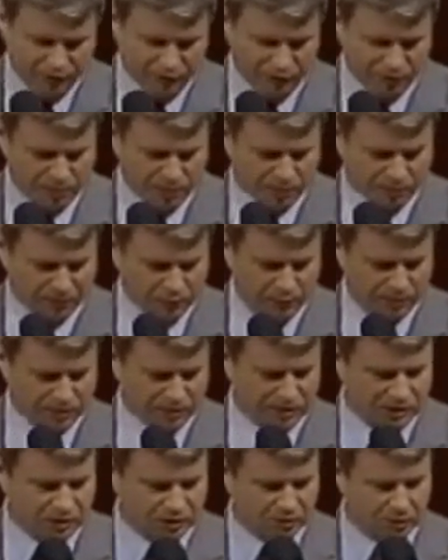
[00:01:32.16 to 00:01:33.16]
for the
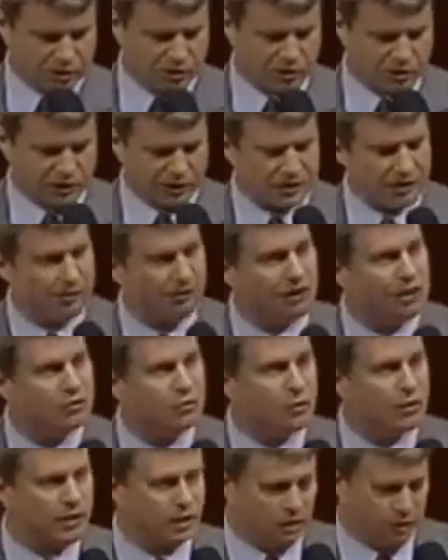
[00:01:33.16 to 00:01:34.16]
performance of commercial
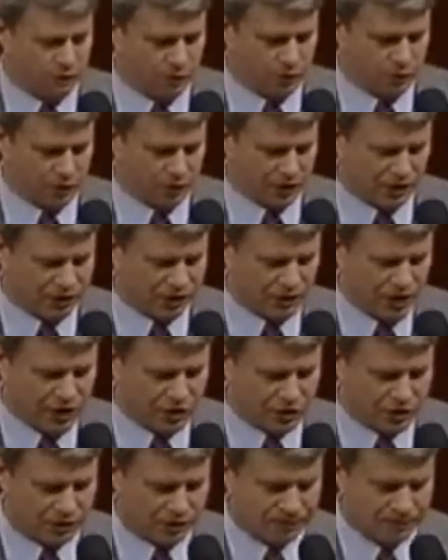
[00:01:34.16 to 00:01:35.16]
activities within the
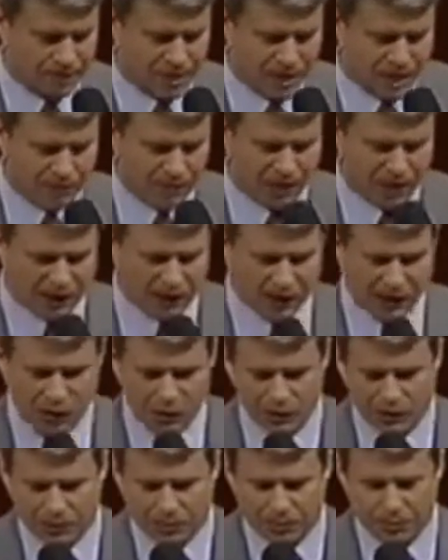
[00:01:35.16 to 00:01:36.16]
organization. By
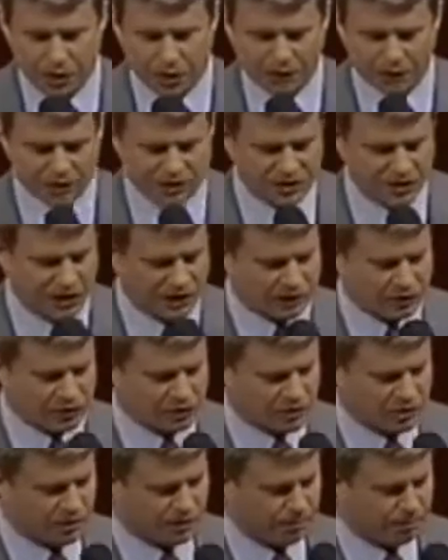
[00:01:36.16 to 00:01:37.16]
allowing the private sector
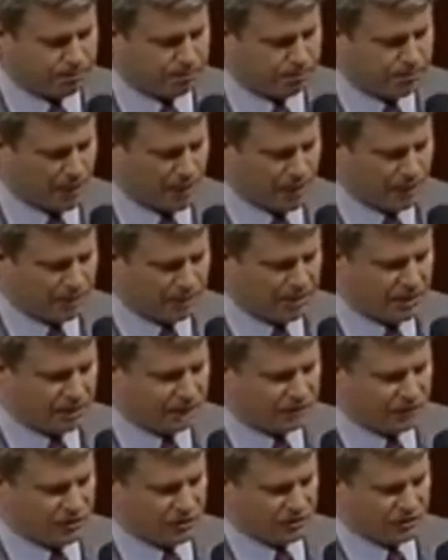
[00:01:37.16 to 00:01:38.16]
to
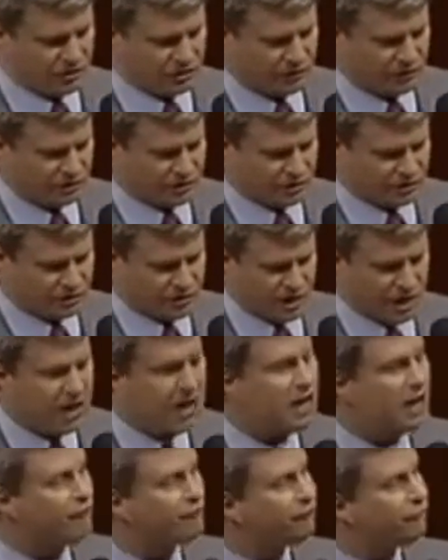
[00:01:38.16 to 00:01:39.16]
compete for these services,
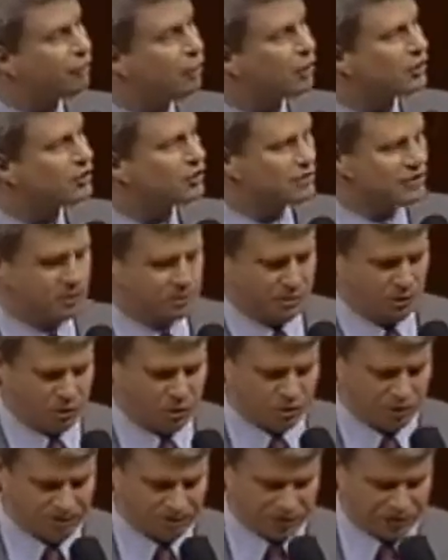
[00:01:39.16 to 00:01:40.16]
it forces the
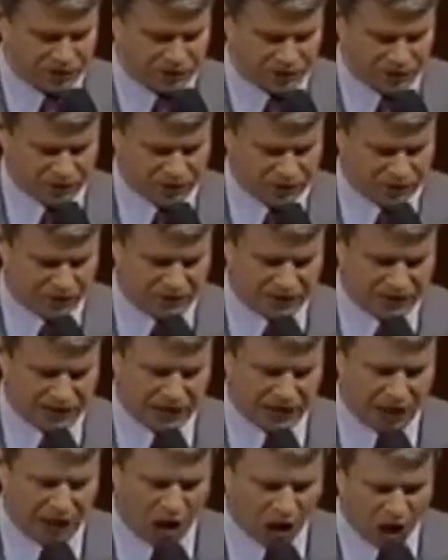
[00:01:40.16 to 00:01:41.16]
Bureau of Prisons to
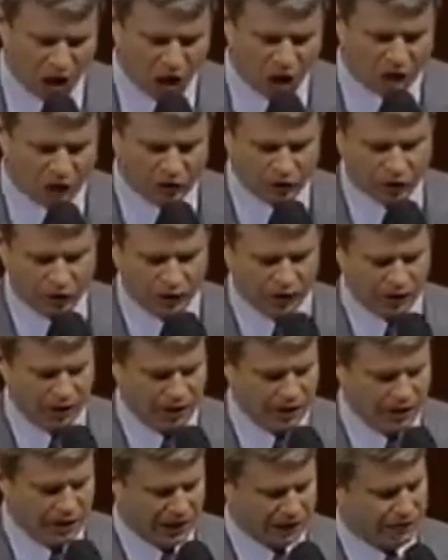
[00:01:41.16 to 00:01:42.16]
take a hard look
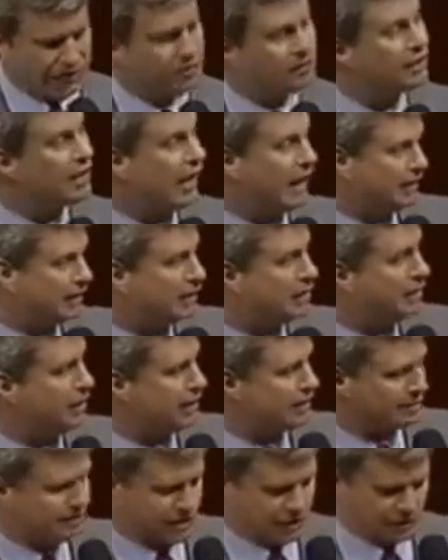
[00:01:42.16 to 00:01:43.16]
at the
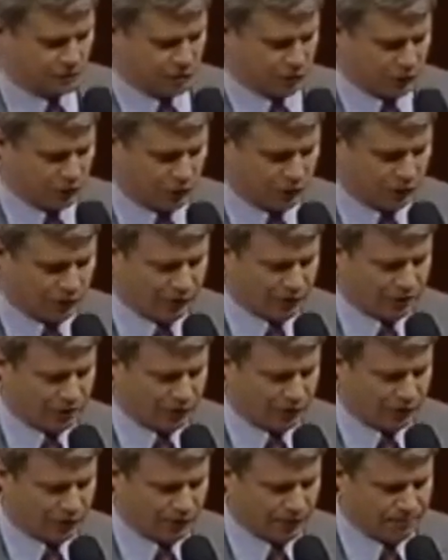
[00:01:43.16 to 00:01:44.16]
things that it's currently
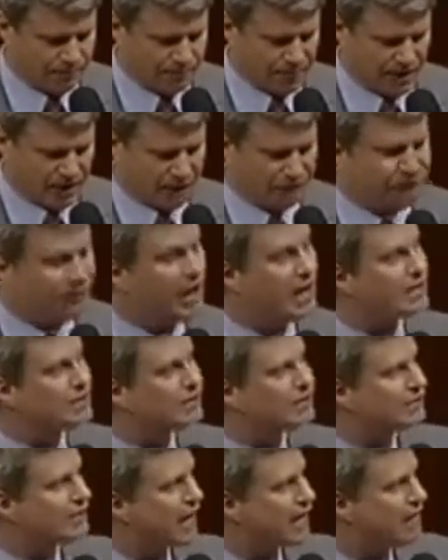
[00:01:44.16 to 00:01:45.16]
doing and find
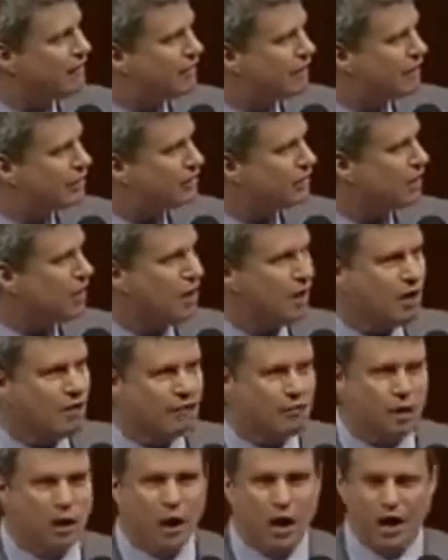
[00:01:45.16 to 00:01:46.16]
savings
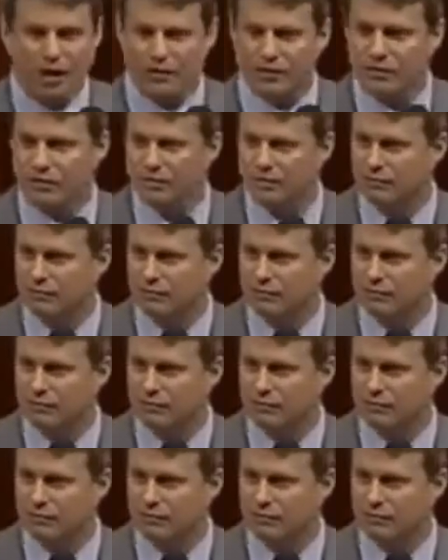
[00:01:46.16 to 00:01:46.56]
for us,